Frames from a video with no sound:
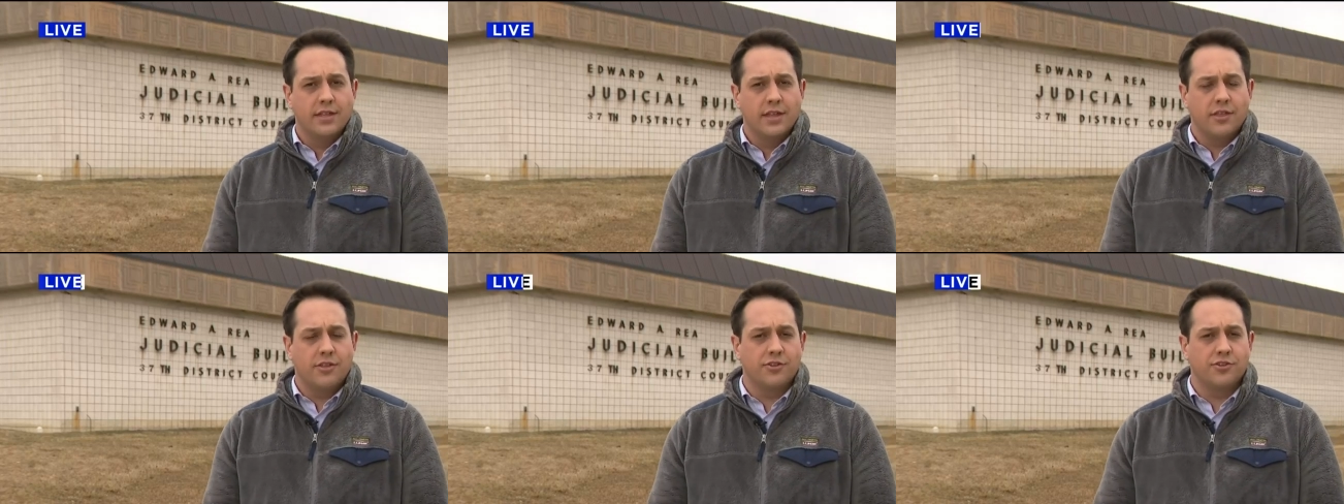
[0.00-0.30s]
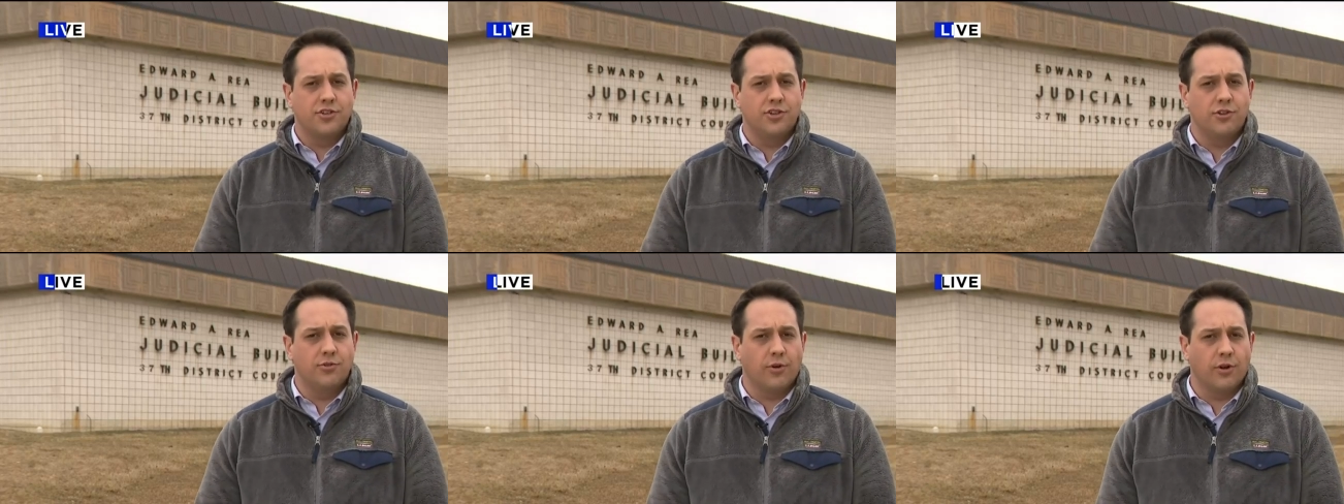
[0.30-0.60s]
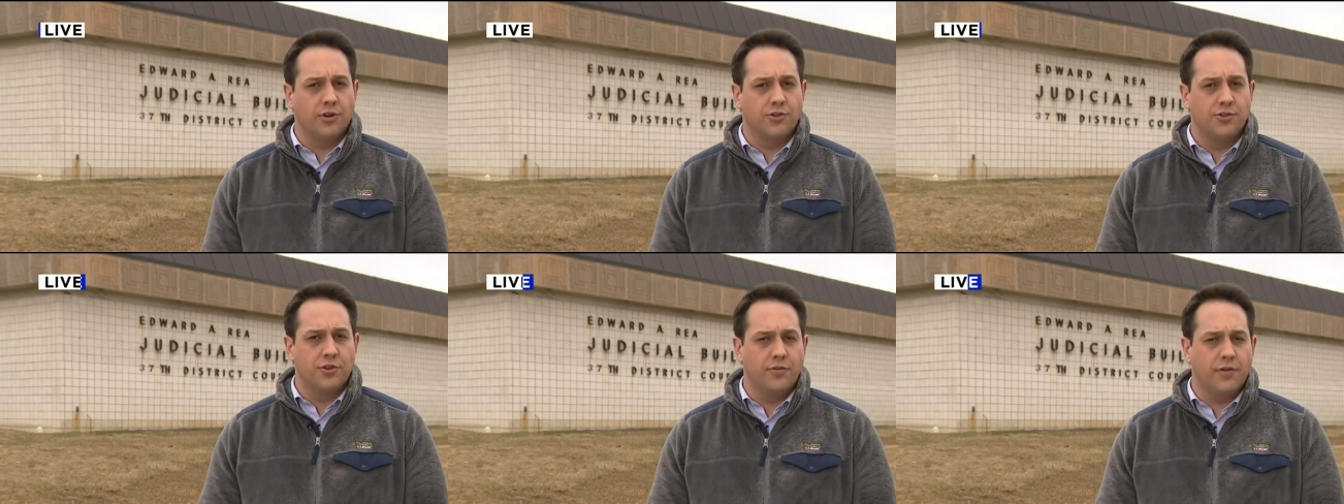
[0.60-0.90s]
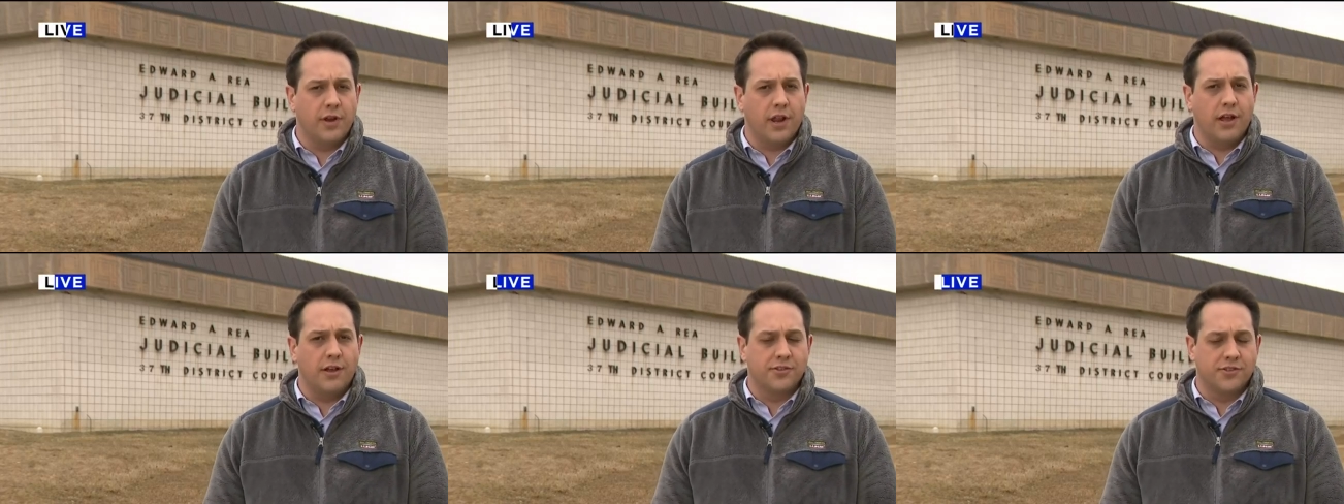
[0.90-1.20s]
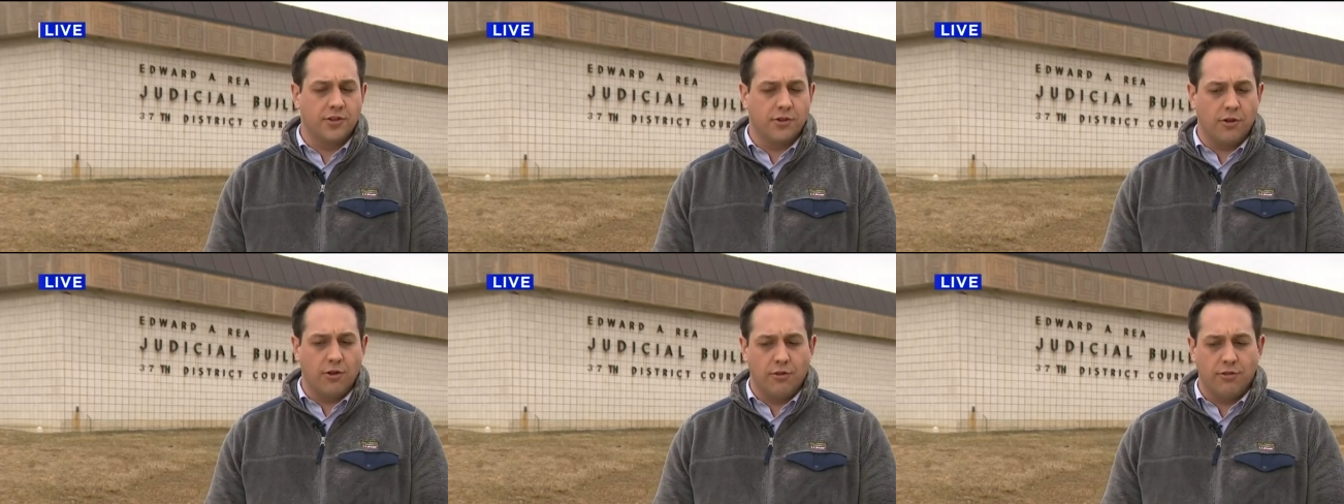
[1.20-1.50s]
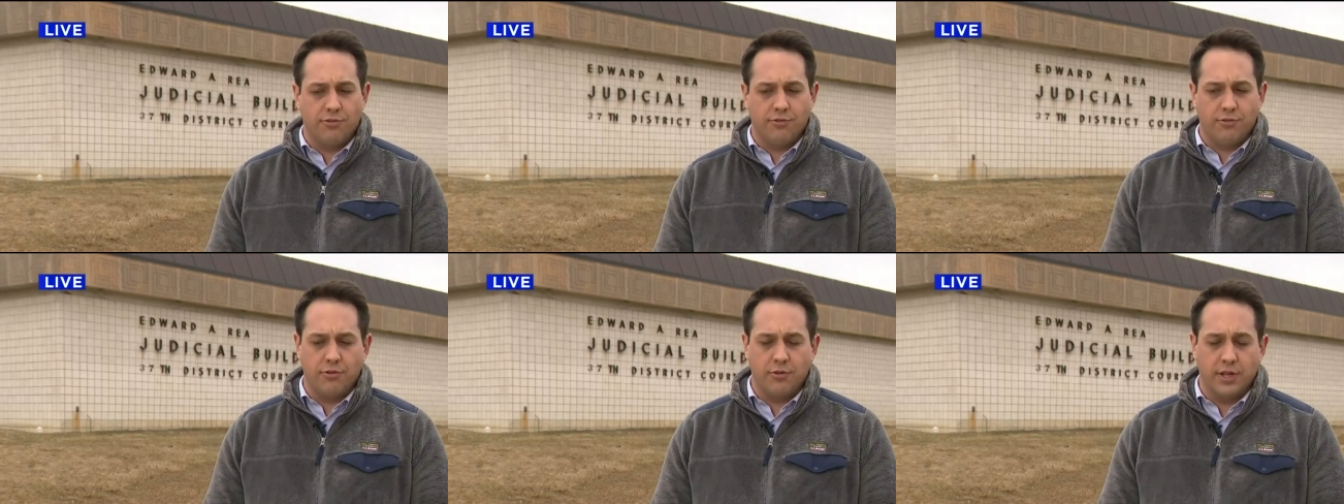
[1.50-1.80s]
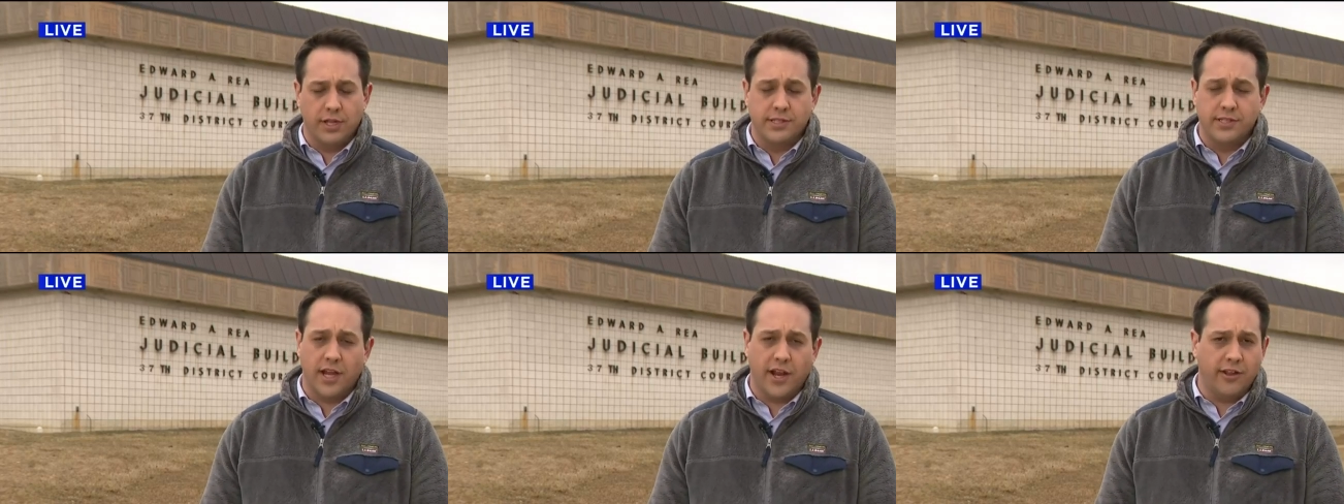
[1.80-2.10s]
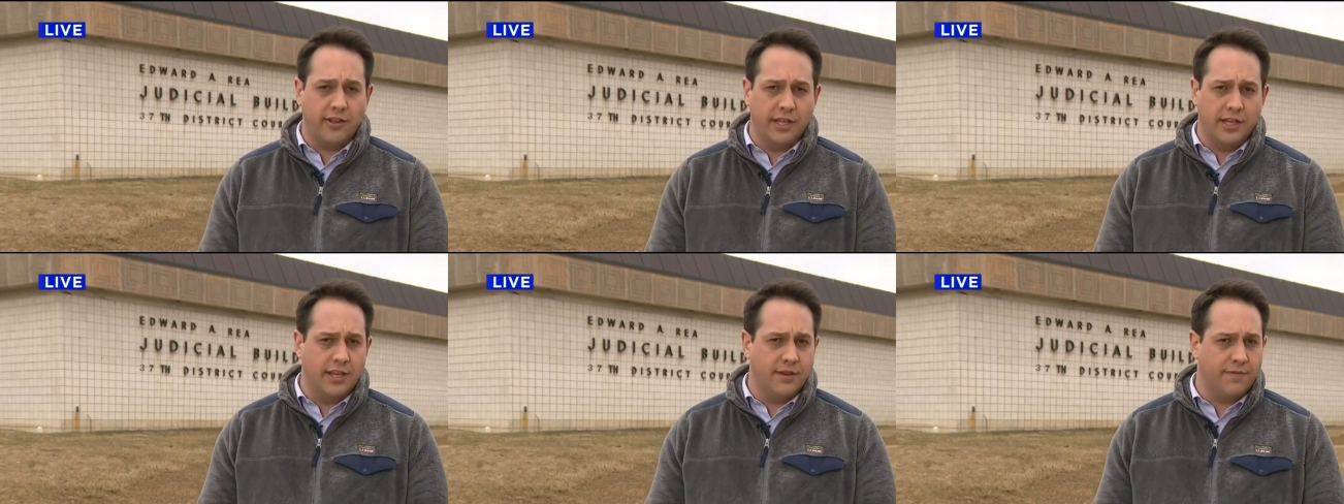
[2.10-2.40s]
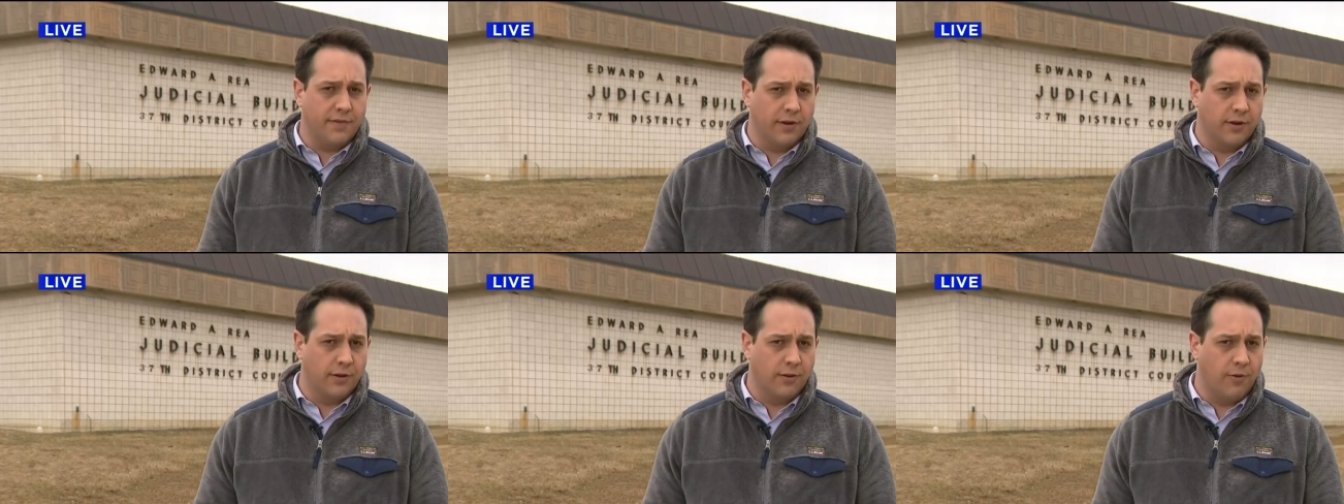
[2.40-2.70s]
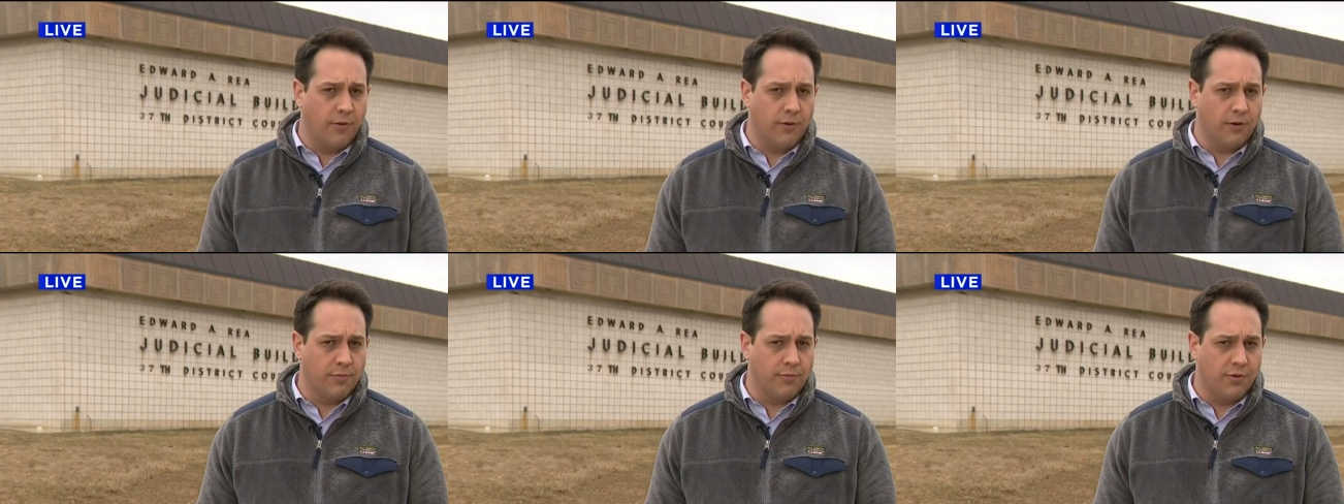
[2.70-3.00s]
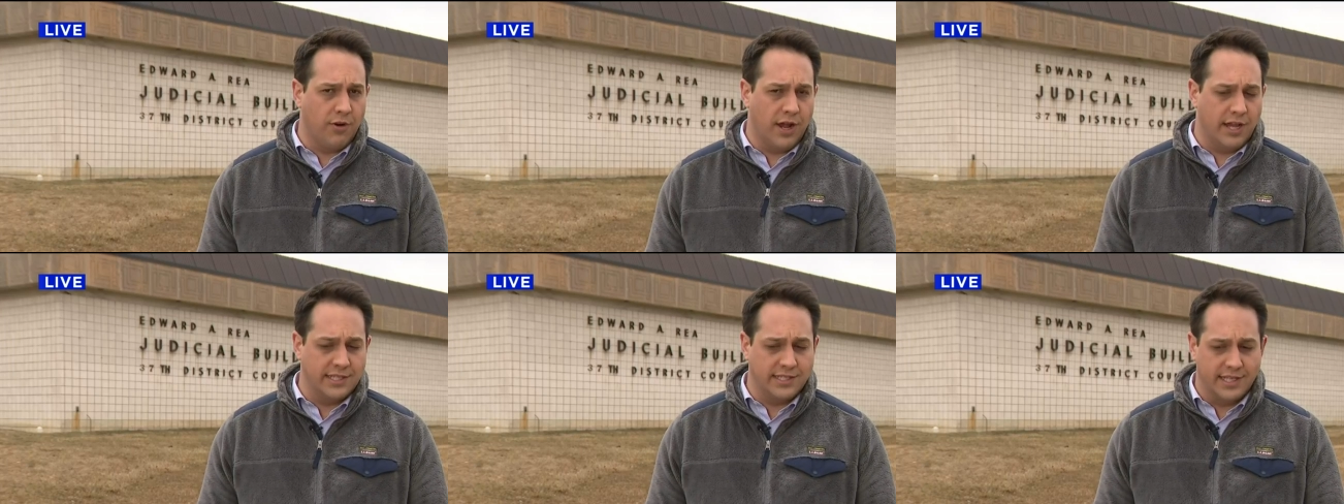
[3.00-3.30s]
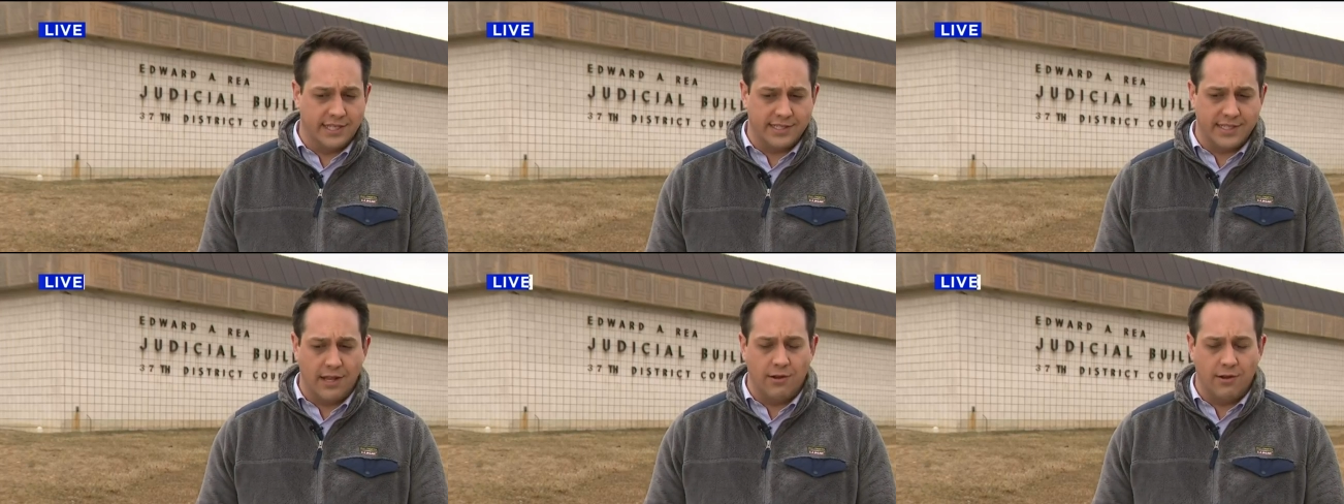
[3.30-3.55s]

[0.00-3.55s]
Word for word: The other two are juveniles. They'll go through an entirely different court process.